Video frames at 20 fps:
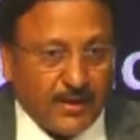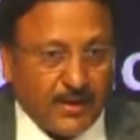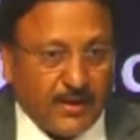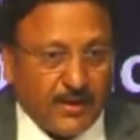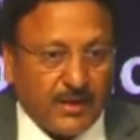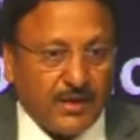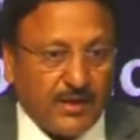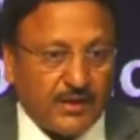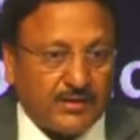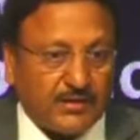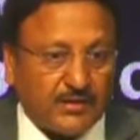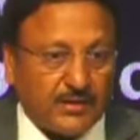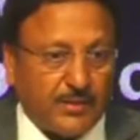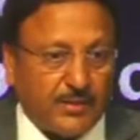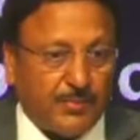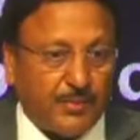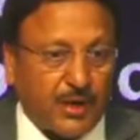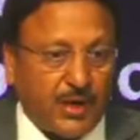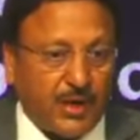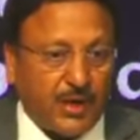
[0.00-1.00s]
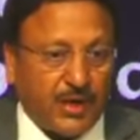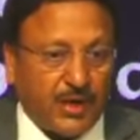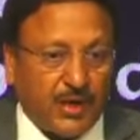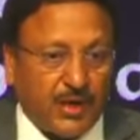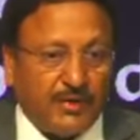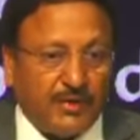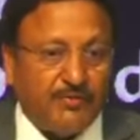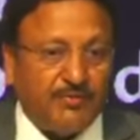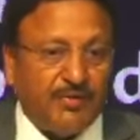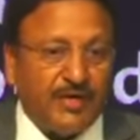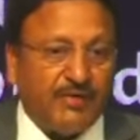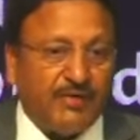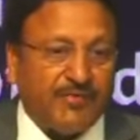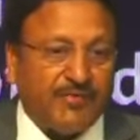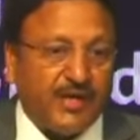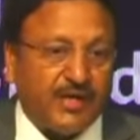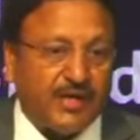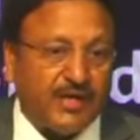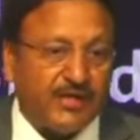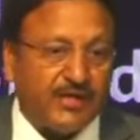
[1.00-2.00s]
Tripura, and we have
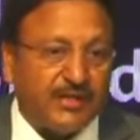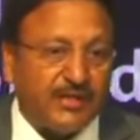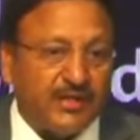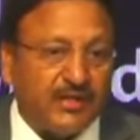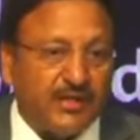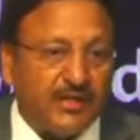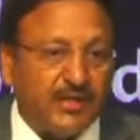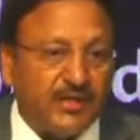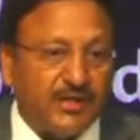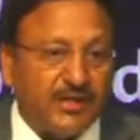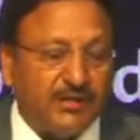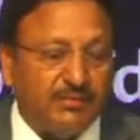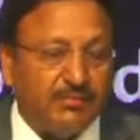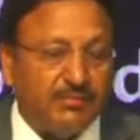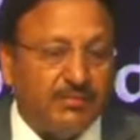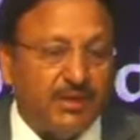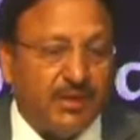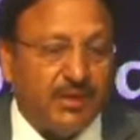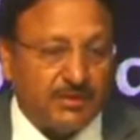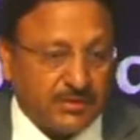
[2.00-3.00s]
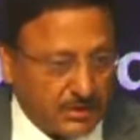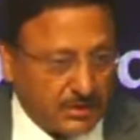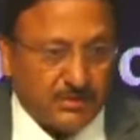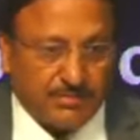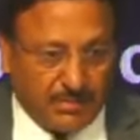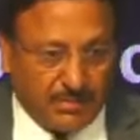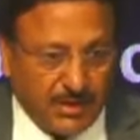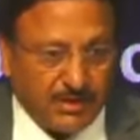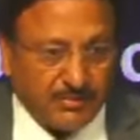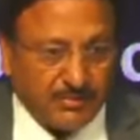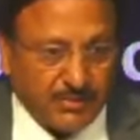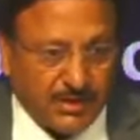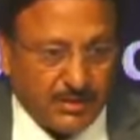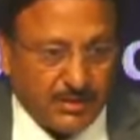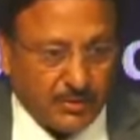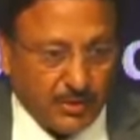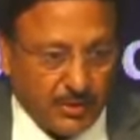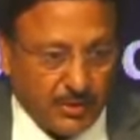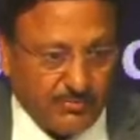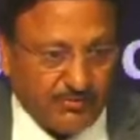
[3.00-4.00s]
taken the, let me tell
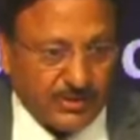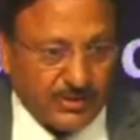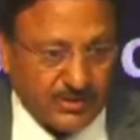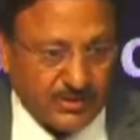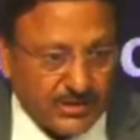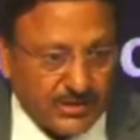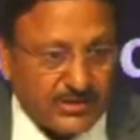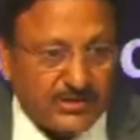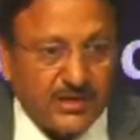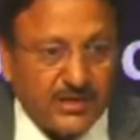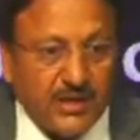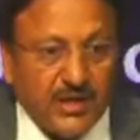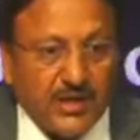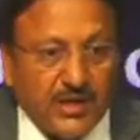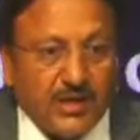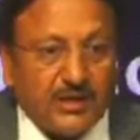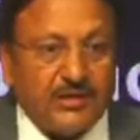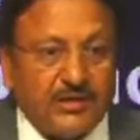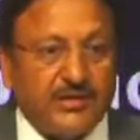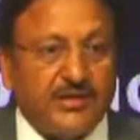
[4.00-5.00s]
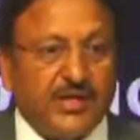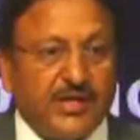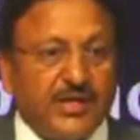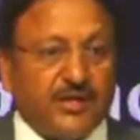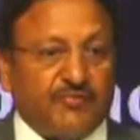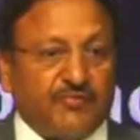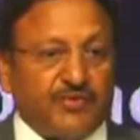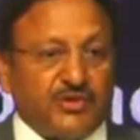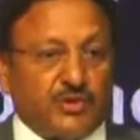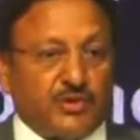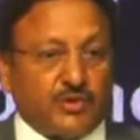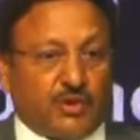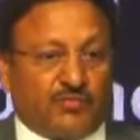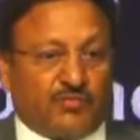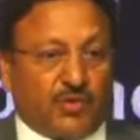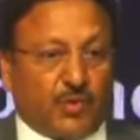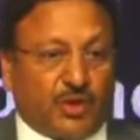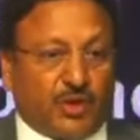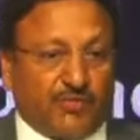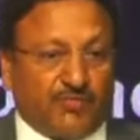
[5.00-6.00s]
you first this, the date of issue
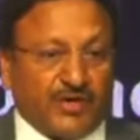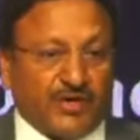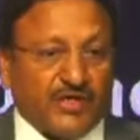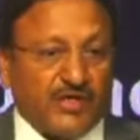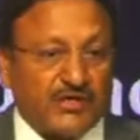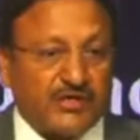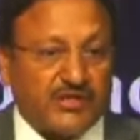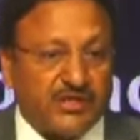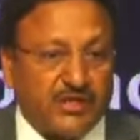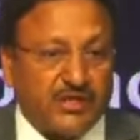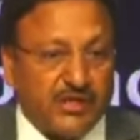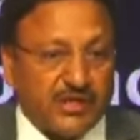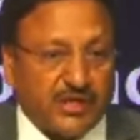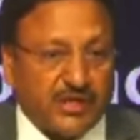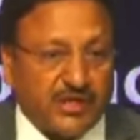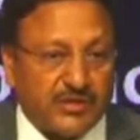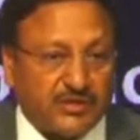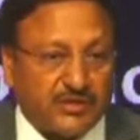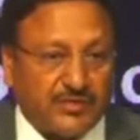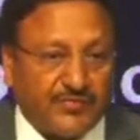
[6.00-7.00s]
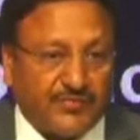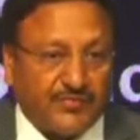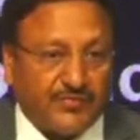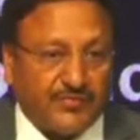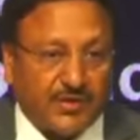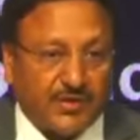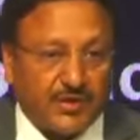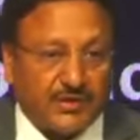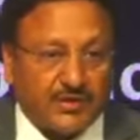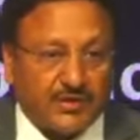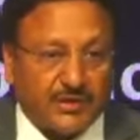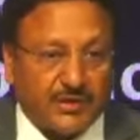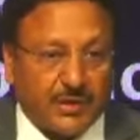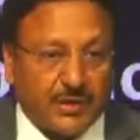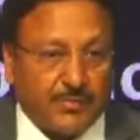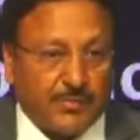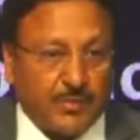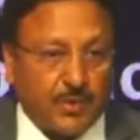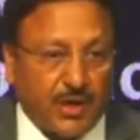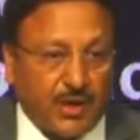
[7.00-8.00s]
of notification in case of
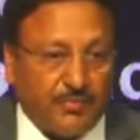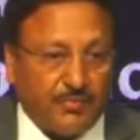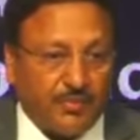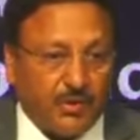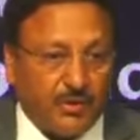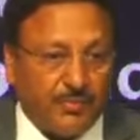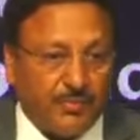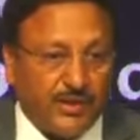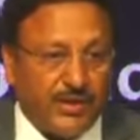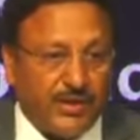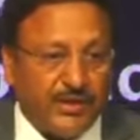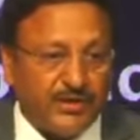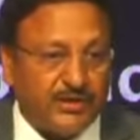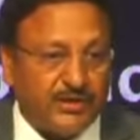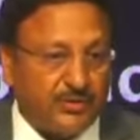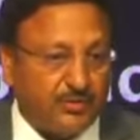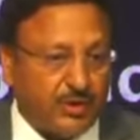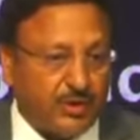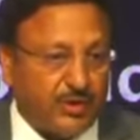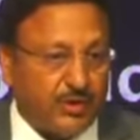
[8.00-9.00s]
Tripura would be January